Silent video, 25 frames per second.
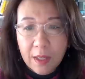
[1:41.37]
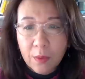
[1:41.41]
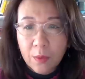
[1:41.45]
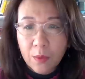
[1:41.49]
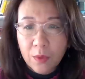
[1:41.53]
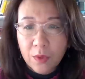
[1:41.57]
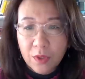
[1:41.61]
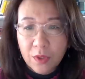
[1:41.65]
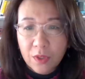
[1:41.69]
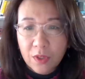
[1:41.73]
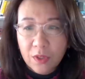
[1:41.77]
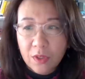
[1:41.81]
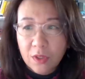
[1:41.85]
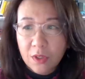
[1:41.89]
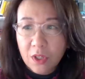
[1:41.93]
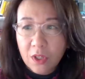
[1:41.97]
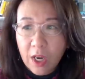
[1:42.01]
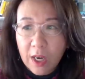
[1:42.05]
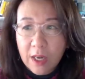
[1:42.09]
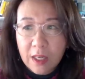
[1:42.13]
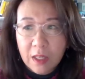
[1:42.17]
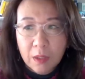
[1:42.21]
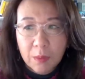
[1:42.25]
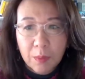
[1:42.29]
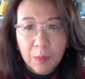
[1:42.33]
which is
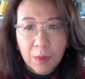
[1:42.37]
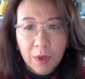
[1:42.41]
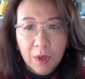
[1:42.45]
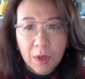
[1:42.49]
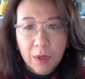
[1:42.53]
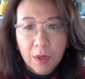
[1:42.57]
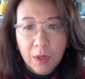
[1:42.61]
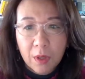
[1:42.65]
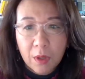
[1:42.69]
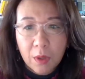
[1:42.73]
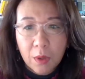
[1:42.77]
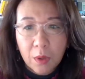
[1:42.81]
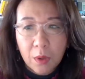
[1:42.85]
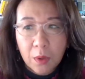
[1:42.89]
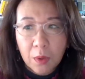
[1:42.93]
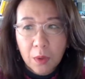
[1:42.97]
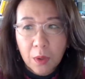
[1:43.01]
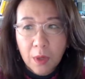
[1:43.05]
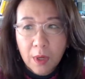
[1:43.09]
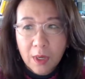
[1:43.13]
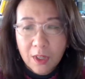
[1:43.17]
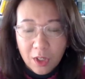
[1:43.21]
Chinese political